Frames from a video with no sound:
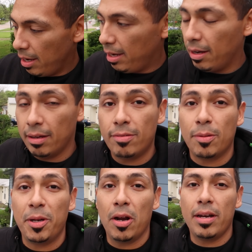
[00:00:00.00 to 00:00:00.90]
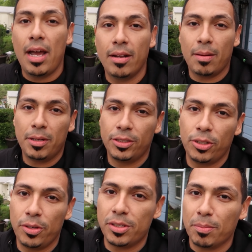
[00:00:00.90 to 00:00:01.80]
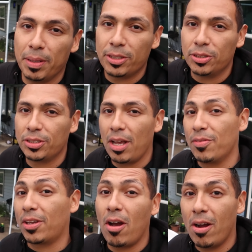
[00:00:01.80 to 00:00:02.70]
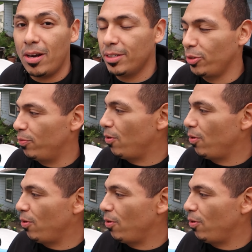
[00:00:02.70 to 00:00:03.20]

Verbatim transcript: Uh, from here on out, I'm gonna show you some pictures of the car so